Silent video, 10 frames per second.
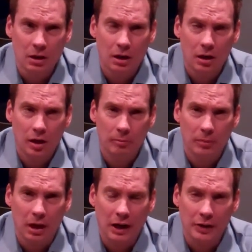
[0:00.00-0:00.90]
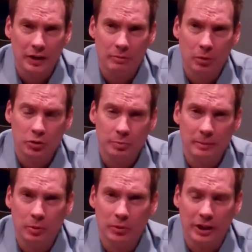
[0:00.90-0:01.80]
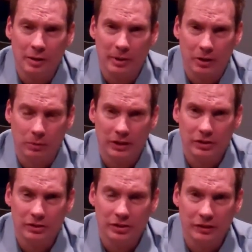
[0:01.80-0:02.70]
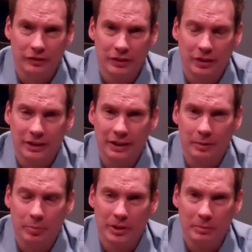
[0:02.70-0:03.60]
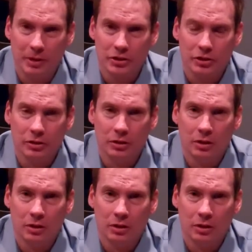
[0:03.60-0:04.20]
I think most people, when they come out of residency, feel like they pretty much